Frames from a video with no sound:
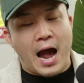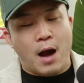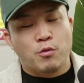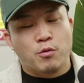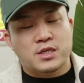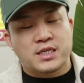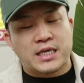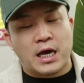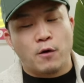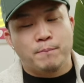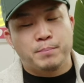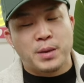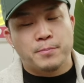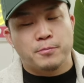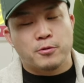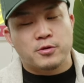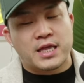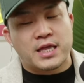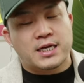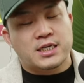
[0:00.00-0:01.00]
I would tell
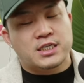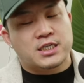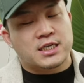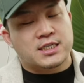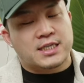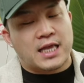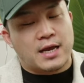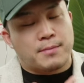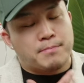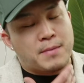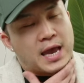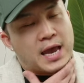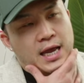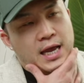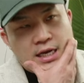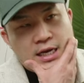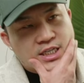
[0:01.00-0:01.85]
people that it's just like, man,